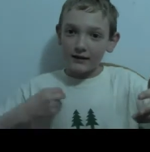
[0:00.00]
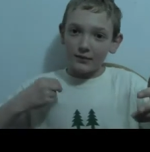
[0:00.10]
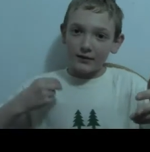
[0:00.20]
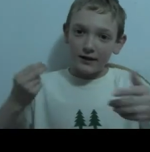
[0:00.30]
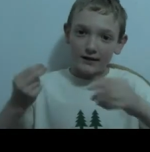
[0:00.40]

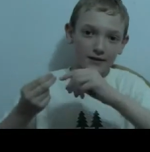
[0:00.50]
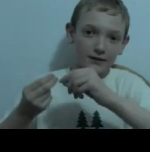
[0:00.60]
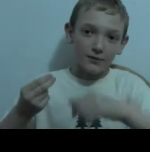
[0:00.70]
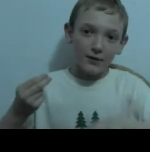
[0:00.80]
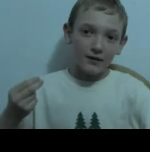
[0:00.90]
clip it, it has
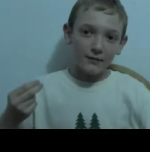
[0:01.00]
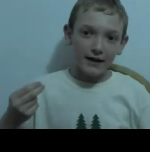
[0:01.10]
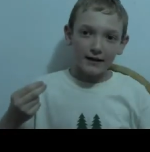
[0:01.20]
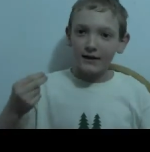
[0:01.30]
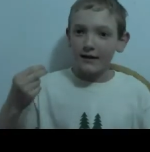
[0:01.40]
a clip on the
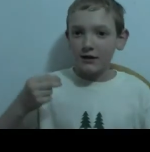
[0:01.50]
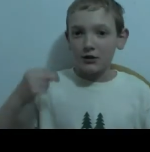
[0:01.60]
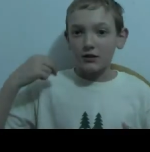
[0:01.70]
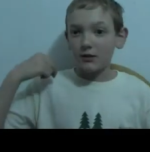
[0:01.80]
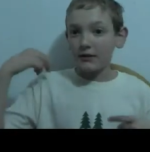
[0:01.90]
back,
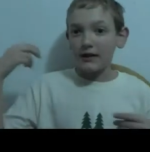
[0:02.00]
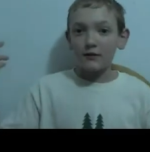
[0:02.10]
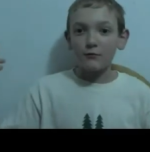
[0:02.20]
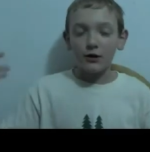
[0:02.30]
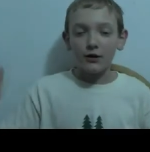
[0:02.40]
just clip it
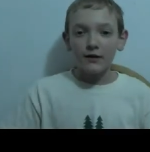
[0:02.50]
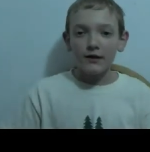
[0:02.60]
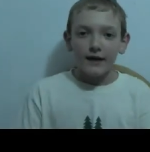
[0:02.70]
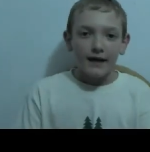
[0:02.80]
anywhere.